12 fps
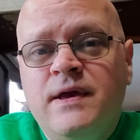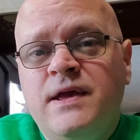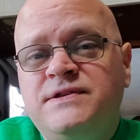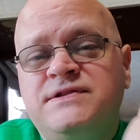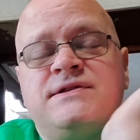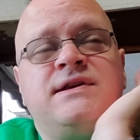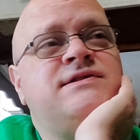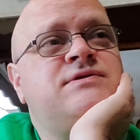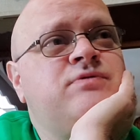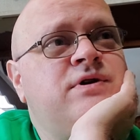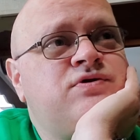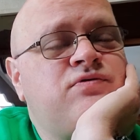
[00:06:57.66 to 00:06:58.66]
It's
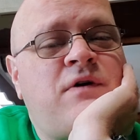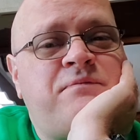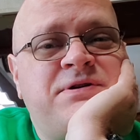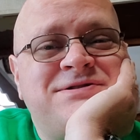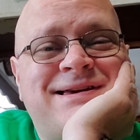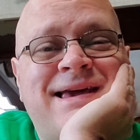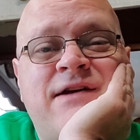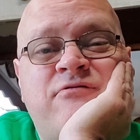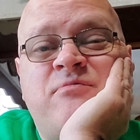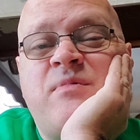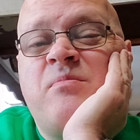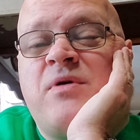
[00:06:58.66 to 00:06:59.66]
it's it's rough because I can't
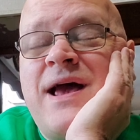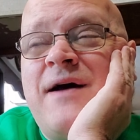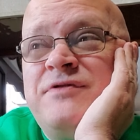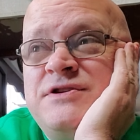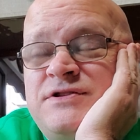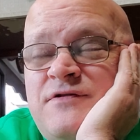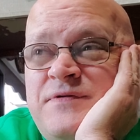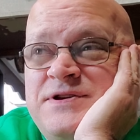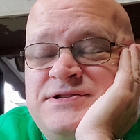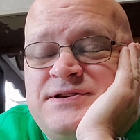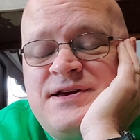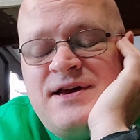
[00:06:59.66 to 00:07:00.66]
remember half the stuff
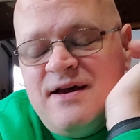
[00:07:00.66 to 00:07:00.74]
because